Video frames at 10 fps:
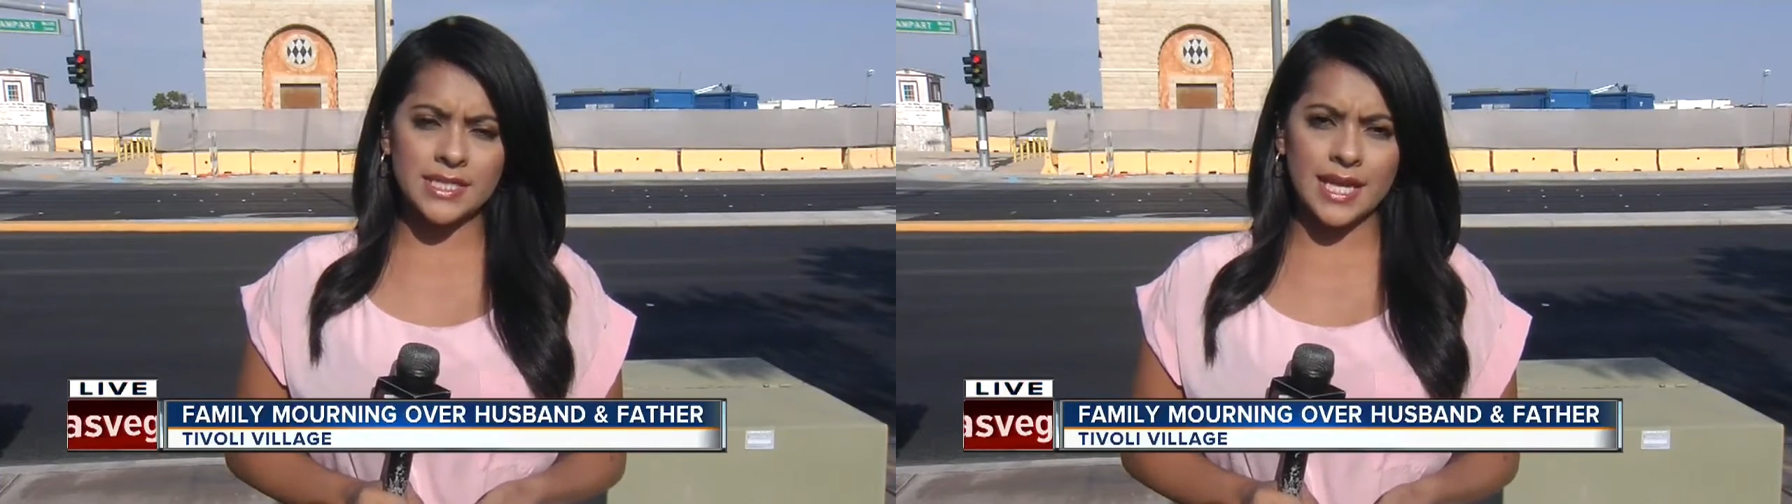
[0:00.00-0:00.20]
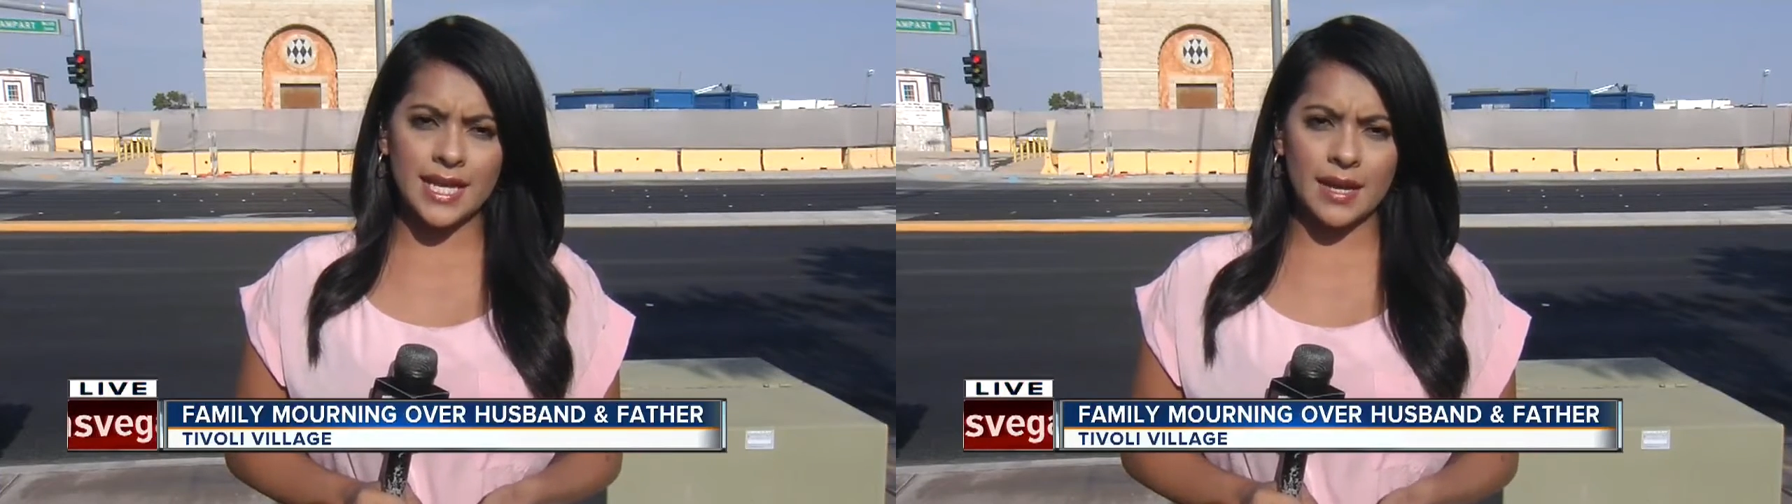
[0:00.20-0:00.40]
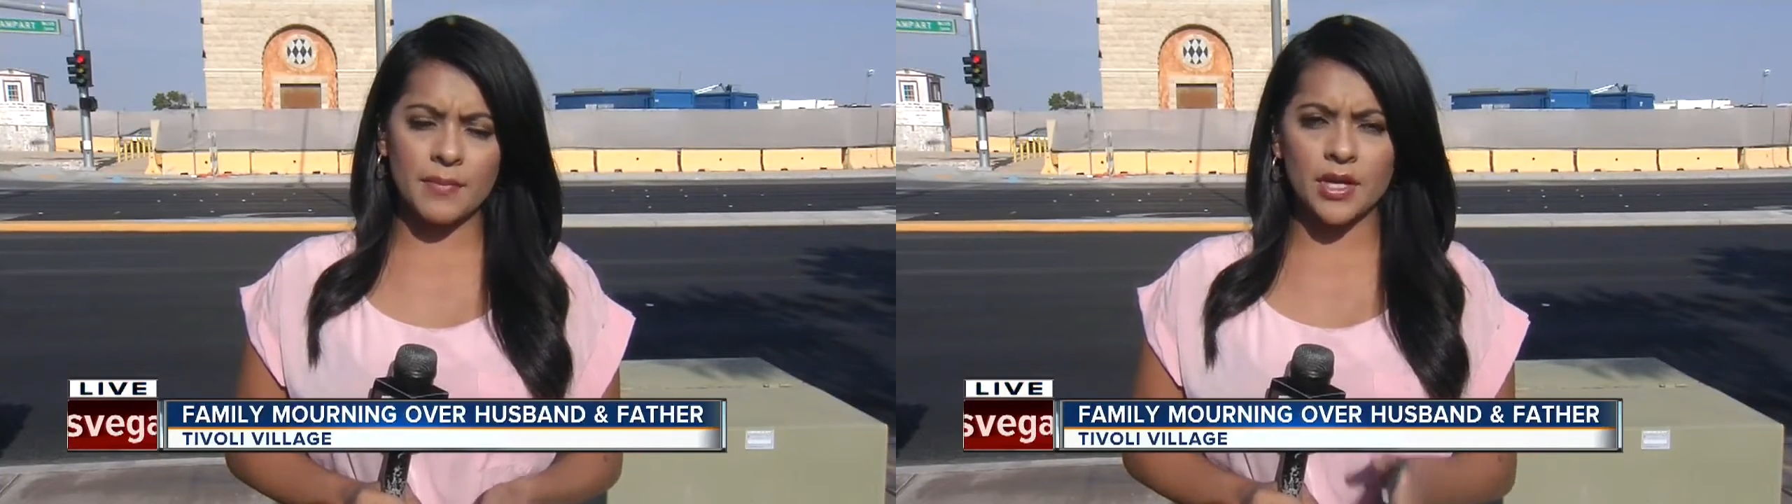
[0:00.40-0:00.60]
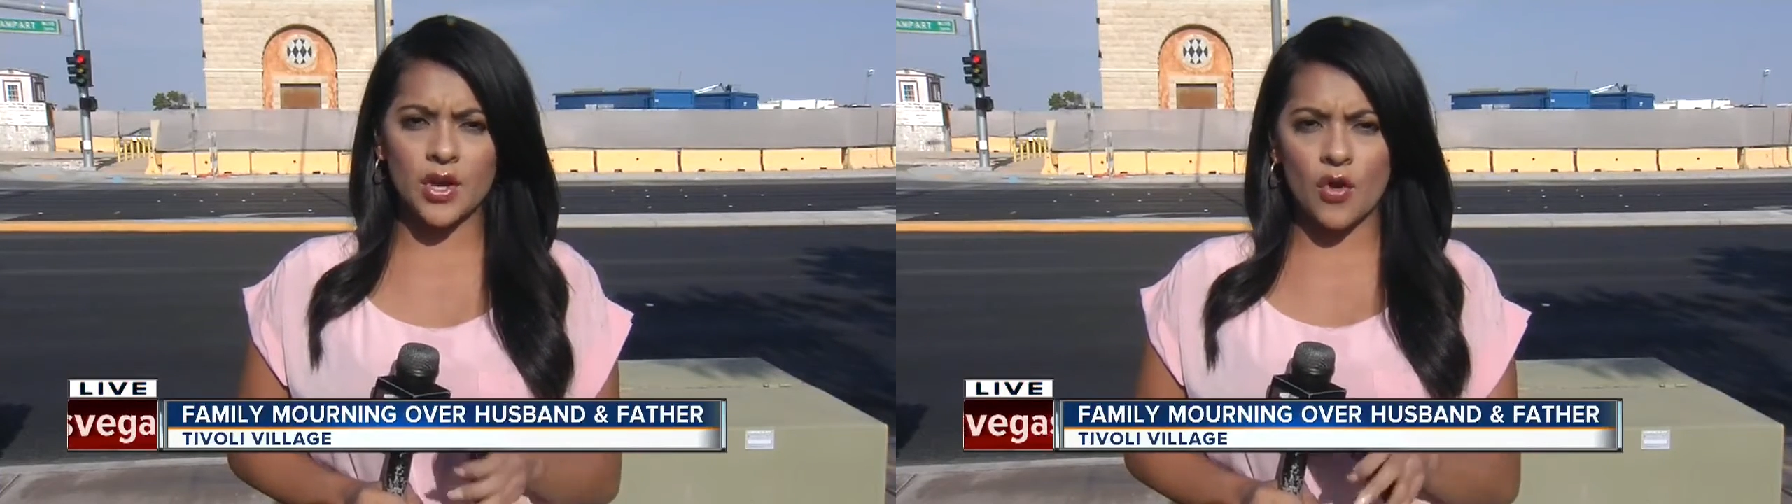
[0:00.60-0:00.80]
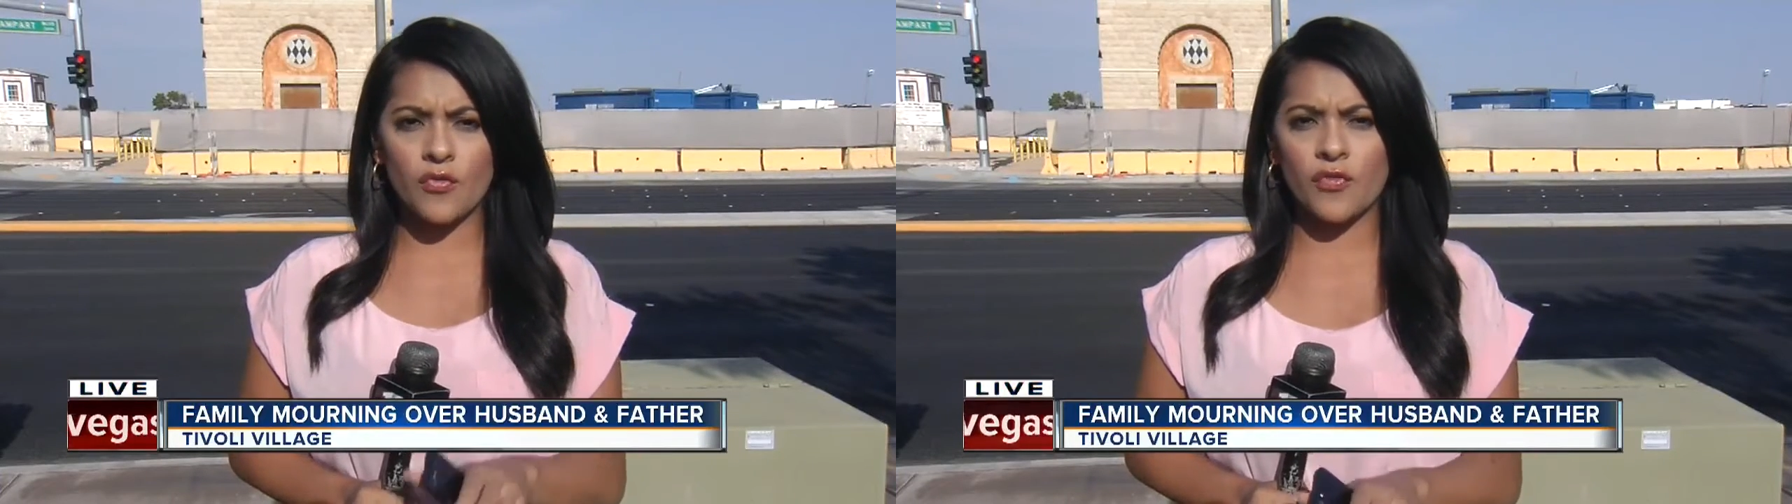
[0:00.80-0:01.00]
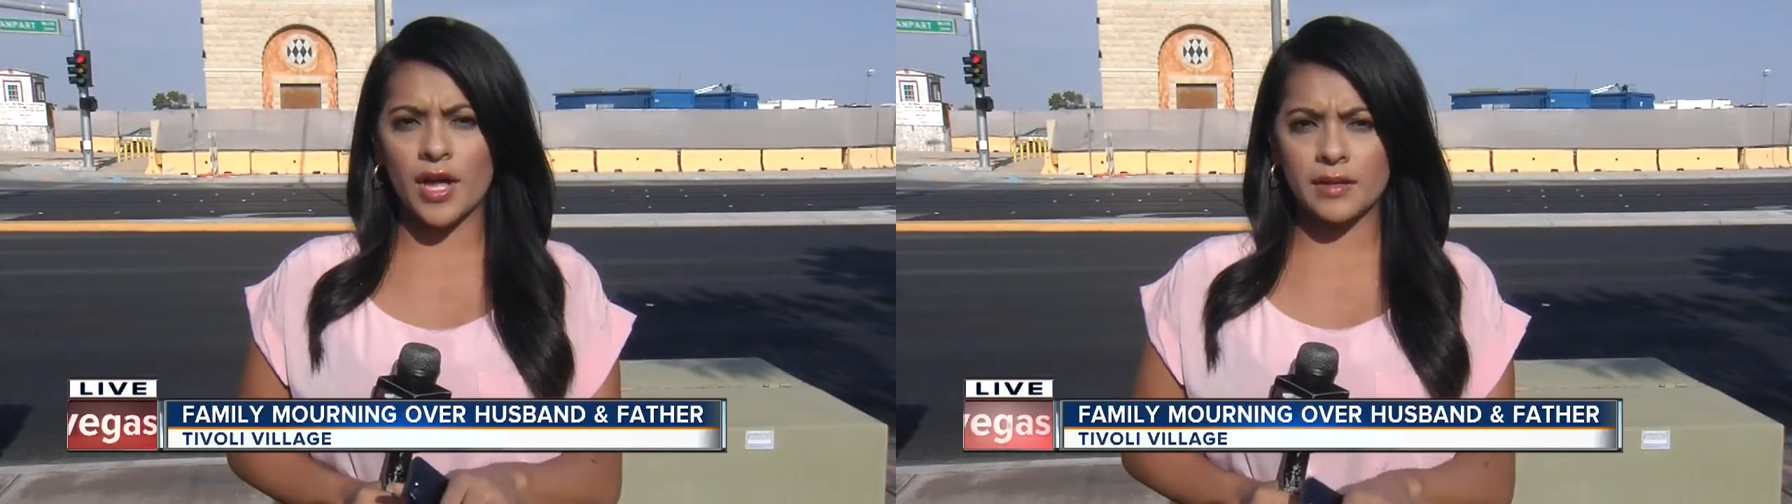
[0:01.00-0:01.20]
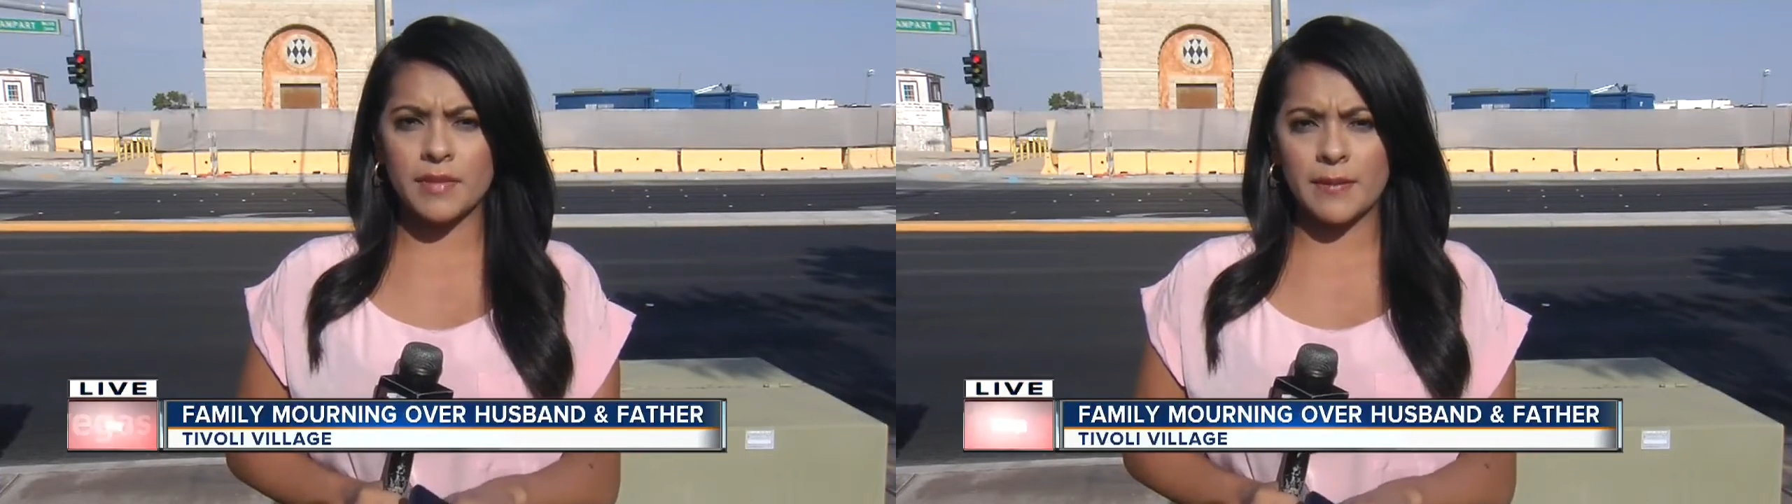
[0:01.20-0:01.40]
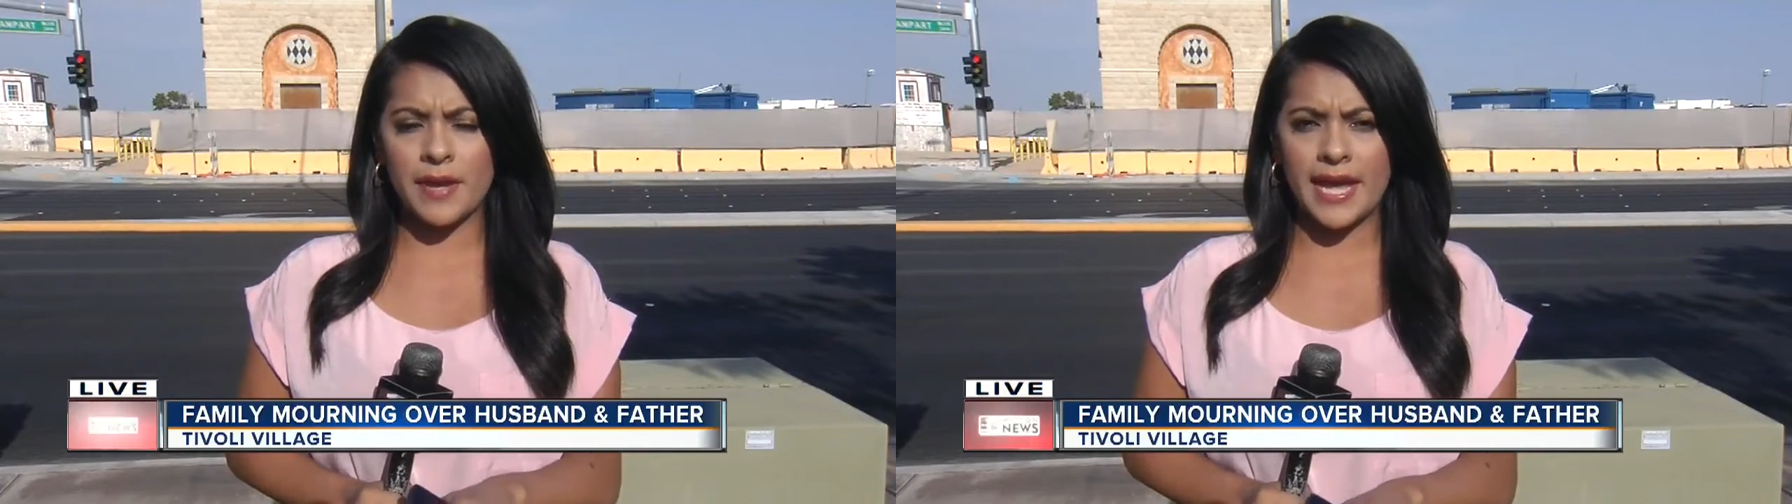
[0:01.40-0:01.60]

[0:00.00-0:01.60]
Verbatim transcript: setting up a GoFundMe